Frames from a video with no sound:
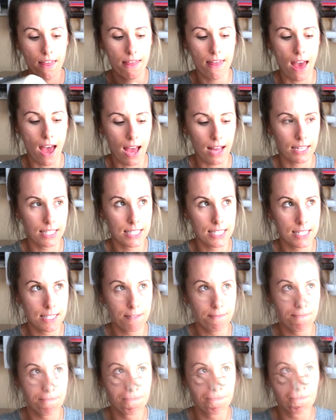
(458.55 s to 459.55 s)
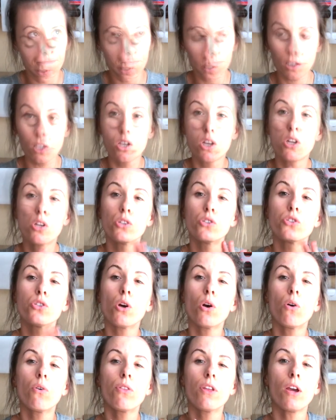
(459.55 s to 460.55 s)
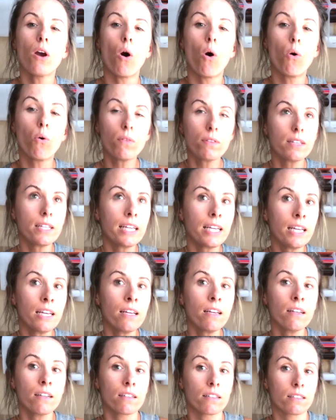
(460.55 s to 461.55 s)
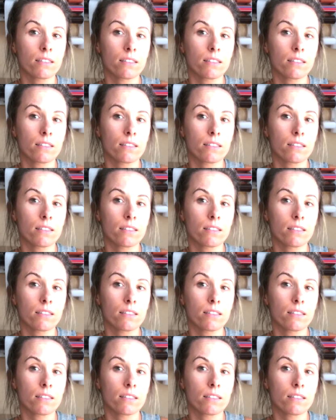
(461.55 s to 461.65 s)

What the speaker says: that. So the only